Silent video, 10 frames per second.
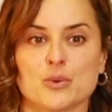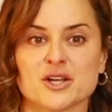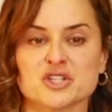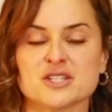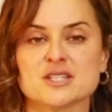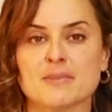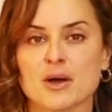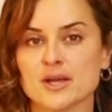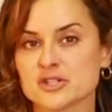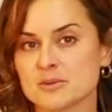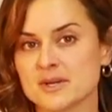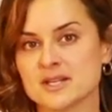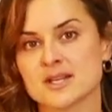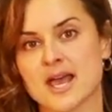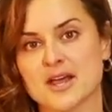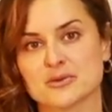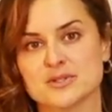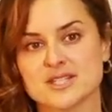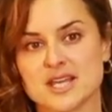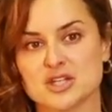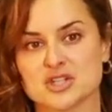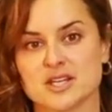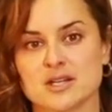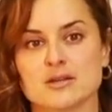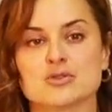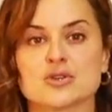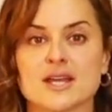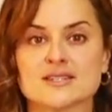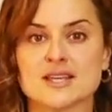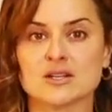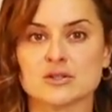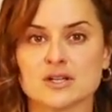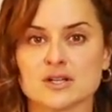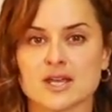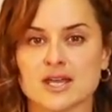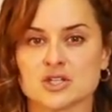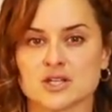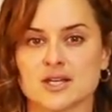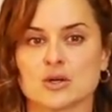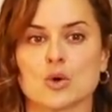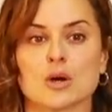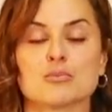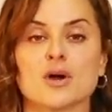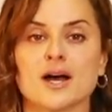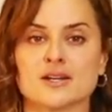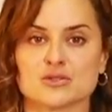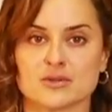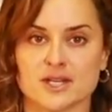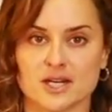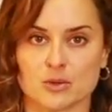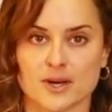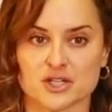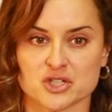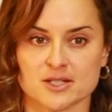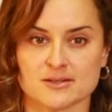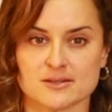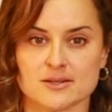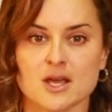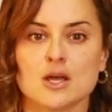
questions about intermittent catheterization, transanal irrigation, or product-related questions.